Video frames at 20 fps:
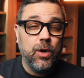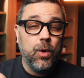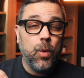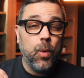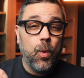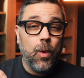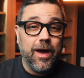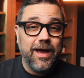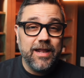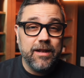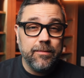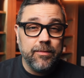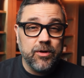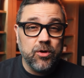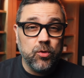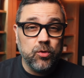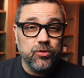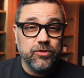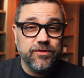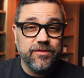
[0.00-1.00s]
quite a bit
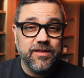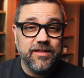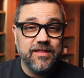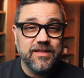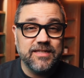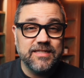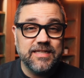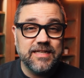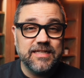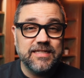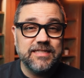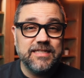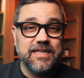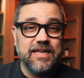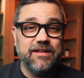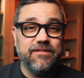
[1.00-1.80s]
older than the 6D.